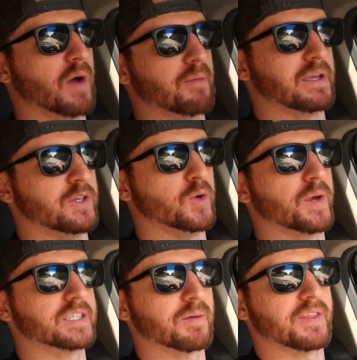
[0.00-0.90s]
you might be
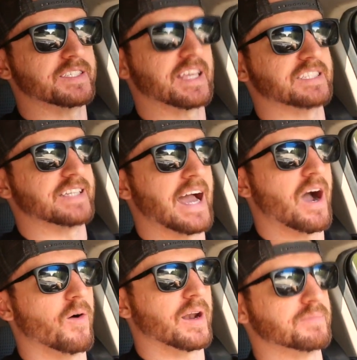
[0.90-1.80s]
doing some of these things
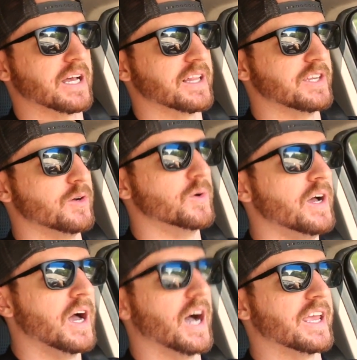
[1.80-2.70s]
now, and I'm telling
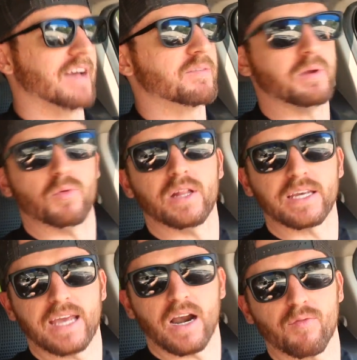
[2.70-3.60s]
you, you have to be
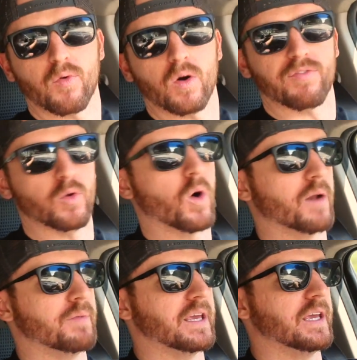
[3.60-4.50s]
really careful if you
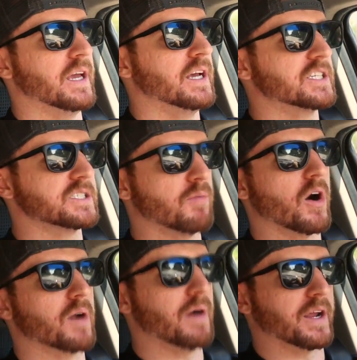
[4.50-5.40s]
want to be
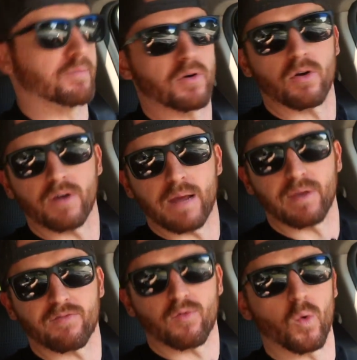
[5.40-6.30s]
smart about your
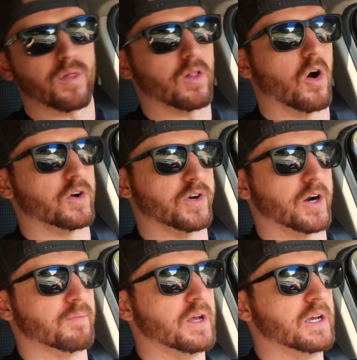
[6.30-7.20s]
programming for the long
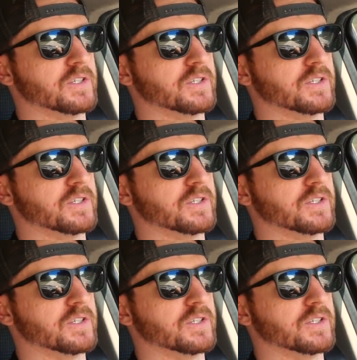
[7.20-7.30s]
term.